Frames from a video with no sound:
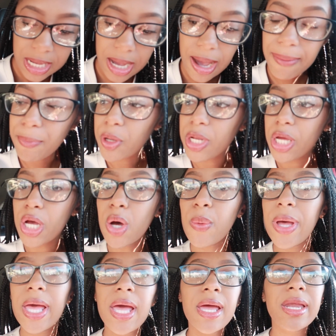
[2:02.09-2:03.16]
I'm gonna go
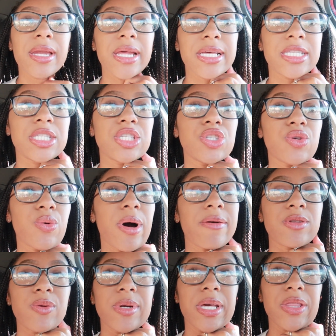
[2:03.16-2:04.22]
in. It's
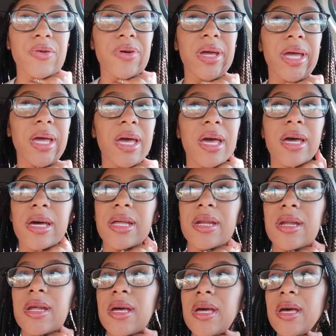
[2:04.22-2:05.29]
12:23
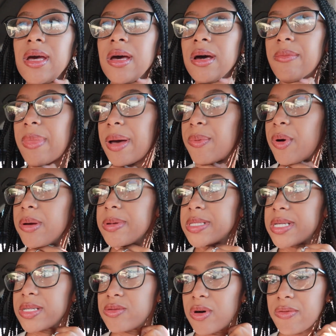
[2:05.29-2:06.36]
and my
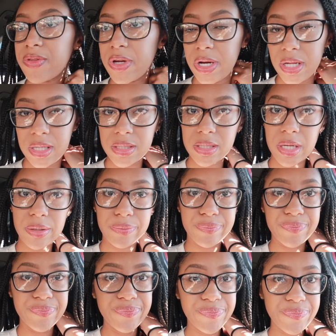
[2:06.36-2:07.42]
appointment's at 12:30, so
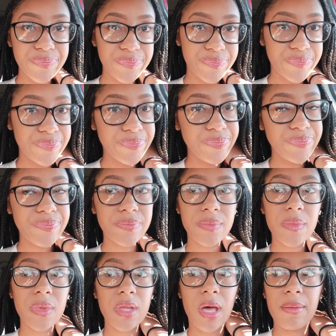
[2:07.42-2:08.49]

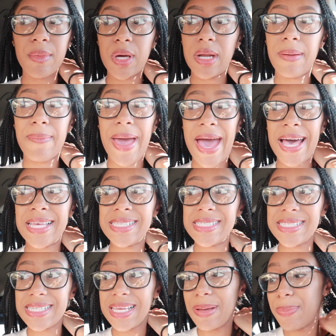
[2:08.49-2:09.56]
I'm gonna
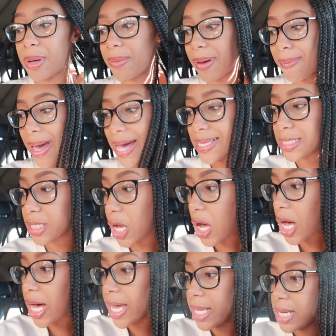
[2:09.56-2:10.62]
put my mask
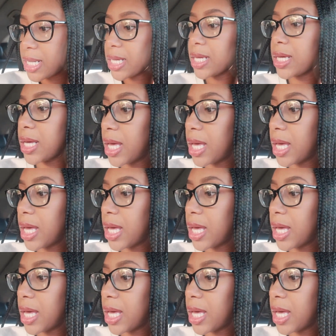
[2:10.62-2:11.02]
on.